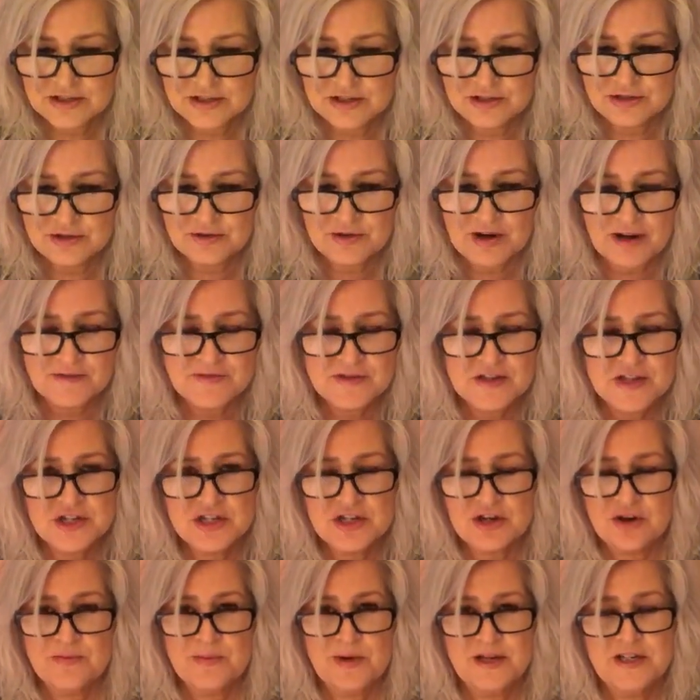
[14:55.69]
you have
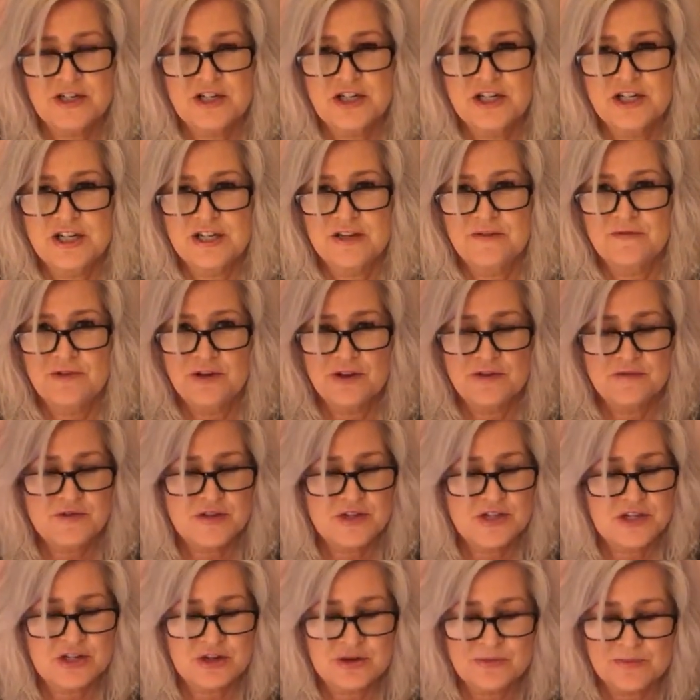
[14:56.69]
so much to give. You have
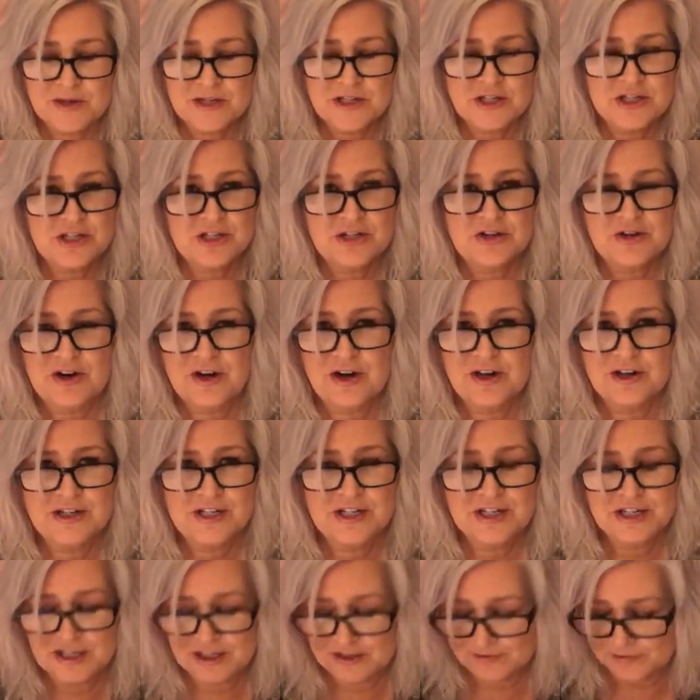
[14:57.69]
so much in your heart
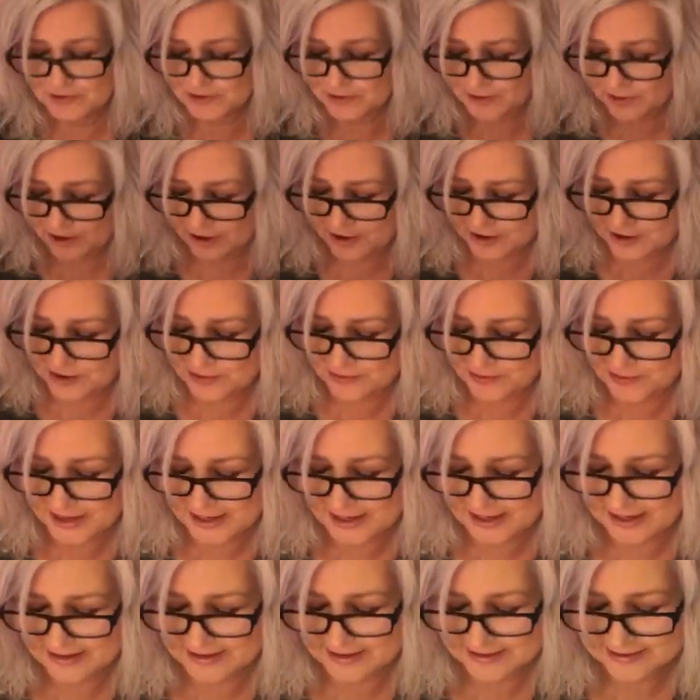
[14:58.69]
to give. You are a
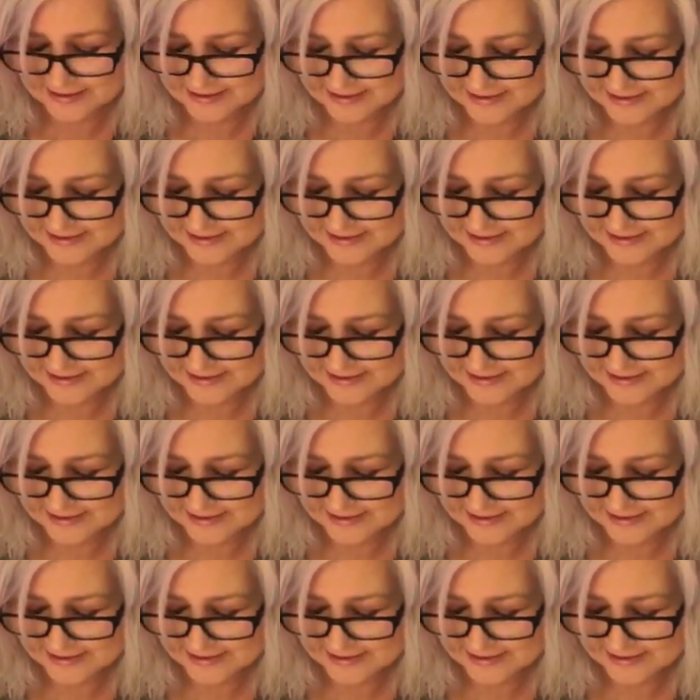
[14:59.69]
queen.